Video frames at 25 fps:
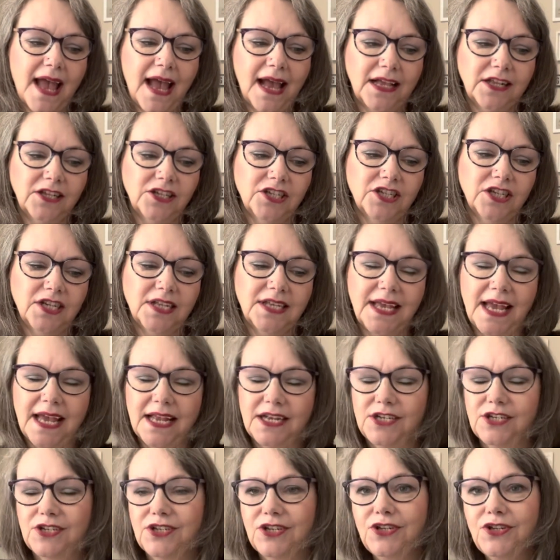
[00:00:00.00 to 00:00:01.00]
actually
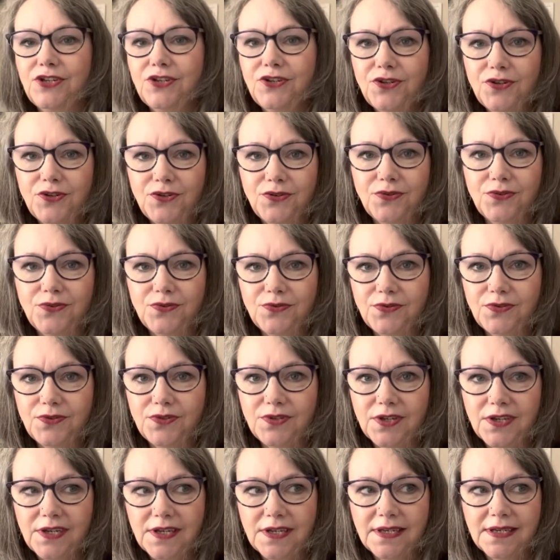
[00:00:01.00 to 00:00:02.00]
get to use